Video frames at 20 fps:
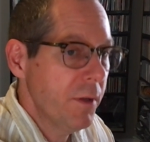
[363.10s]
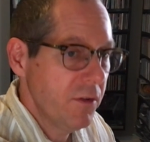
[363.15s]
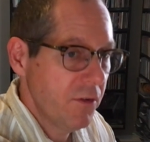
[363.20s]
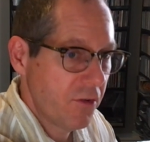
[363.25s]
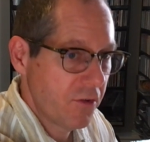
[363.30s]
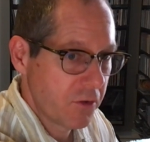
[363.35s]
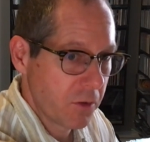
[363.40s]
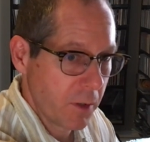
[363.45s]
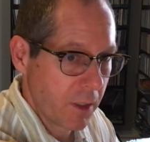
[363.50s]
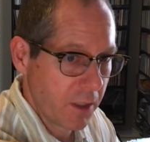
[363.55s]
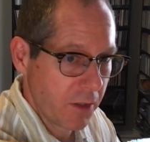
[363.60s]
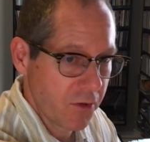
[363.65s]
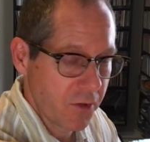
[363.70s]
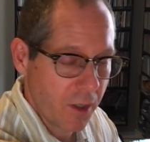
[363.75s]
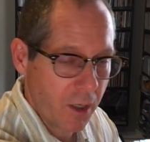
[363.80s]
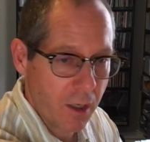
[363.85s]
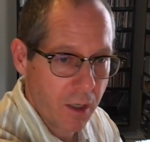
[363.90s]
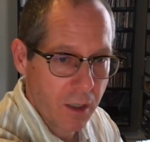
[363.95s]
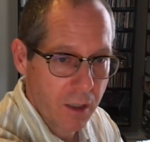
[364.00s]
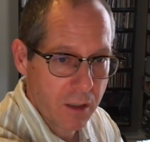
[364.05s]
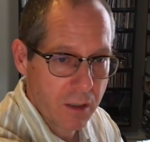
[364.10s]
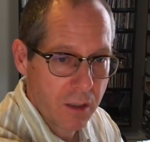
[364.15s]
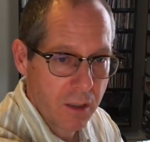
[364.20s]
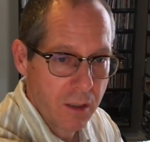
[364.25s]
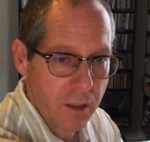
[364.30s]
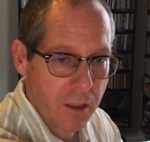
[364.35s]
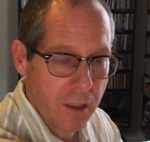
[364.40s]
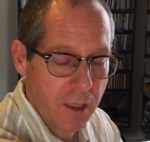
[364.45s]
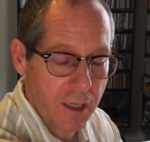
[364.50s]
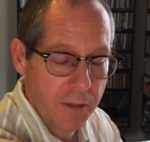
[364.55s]
strings are
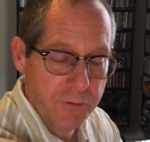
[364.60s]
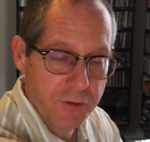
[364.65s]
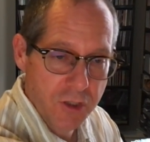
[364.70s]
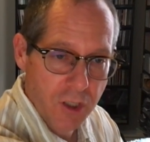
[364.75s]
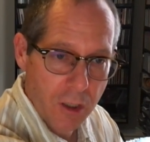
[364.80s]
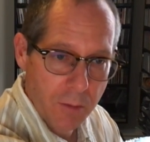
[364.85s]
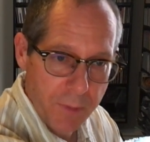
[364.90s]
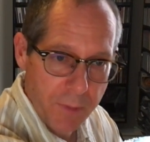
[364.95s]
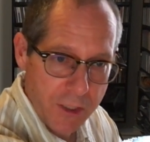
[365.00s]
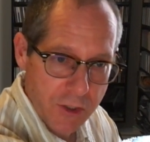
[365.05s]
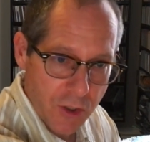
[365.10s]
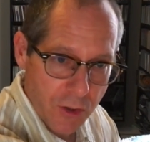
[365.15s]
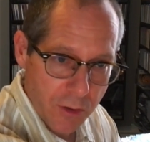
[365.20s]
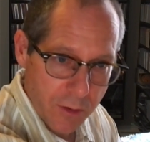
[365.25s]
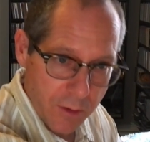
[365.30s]
F sharp major.